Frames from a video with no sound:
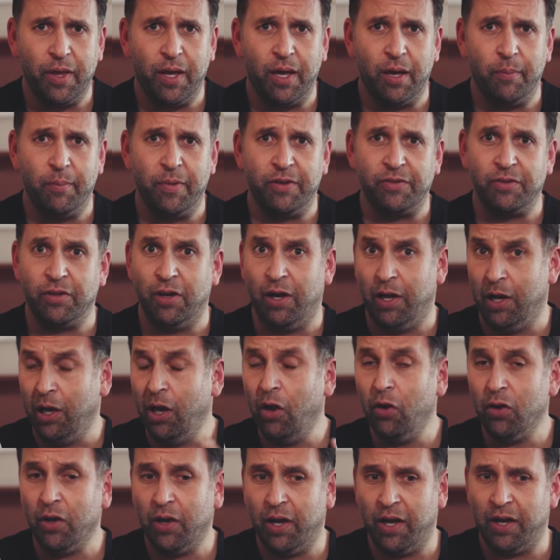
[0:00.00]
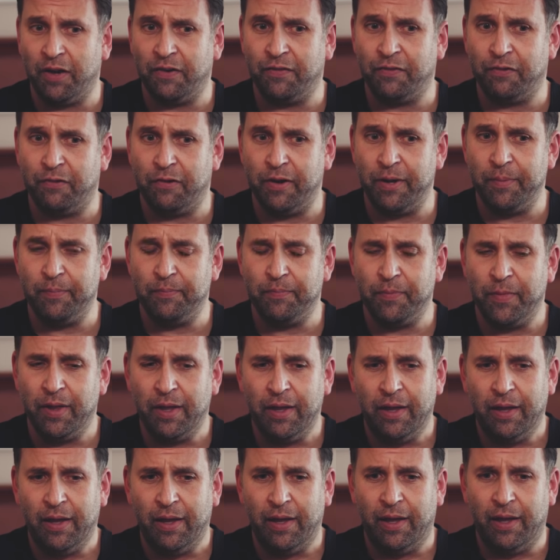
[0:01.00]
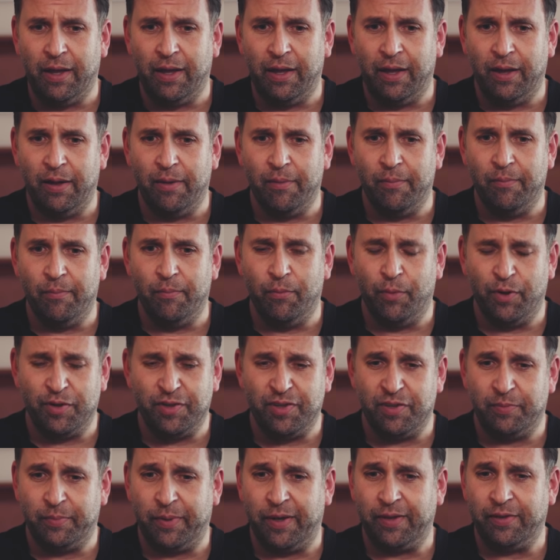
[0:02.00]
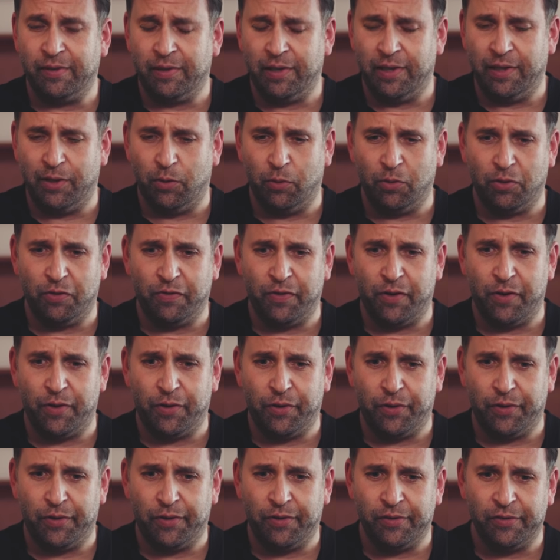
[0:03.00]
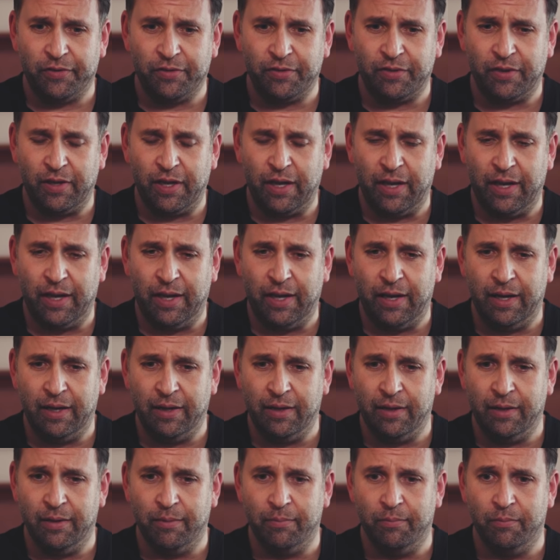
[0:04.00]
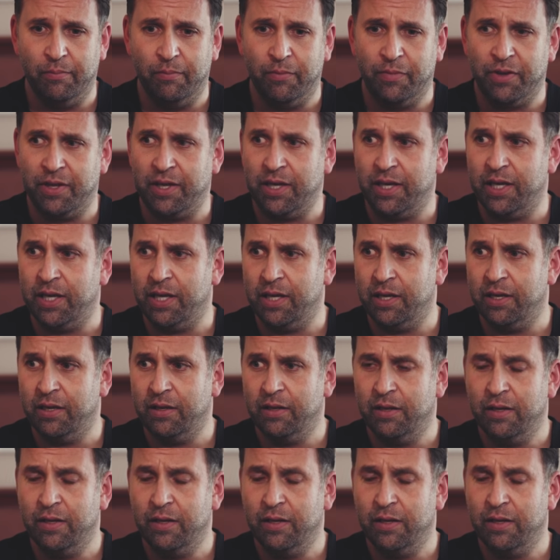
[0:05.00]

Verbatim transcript: Um, it's got a lot going for it, um, which is basically the autofocus, um, the